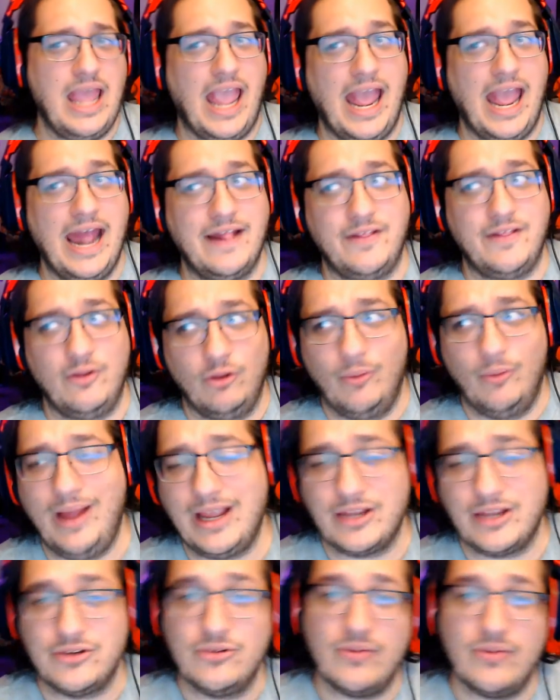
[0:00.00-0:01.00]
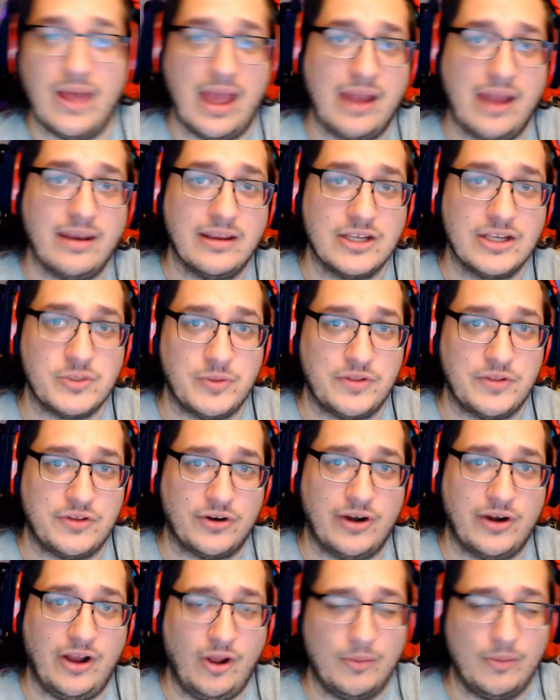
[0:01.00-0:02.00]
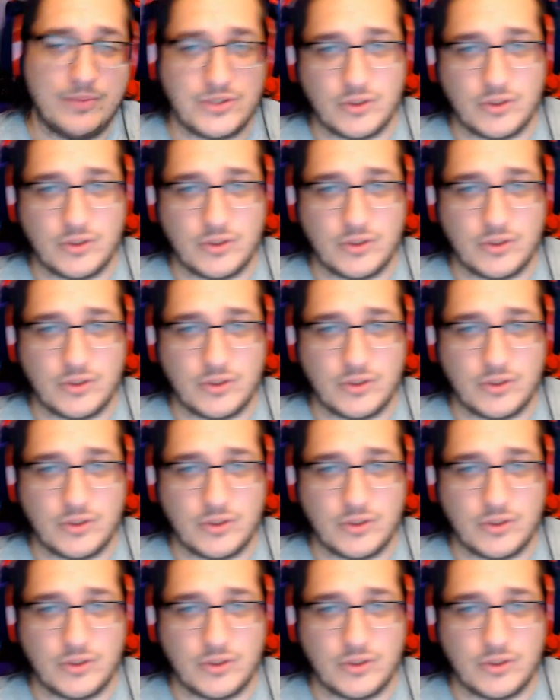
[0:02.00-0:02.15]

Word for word: And the only way I can do that is with your help.